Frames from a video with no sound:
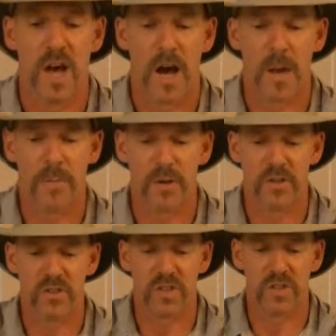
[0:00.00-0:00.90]
I
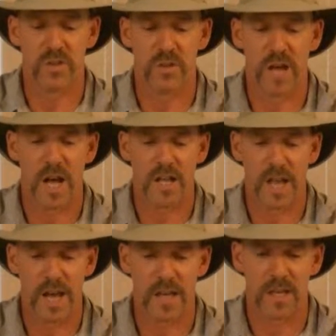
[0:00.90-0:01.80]
personally do not
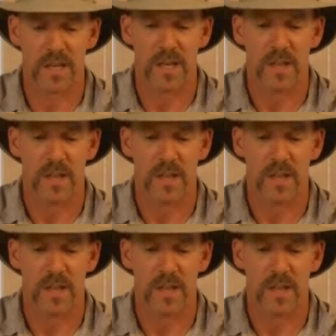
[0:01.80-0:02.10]
like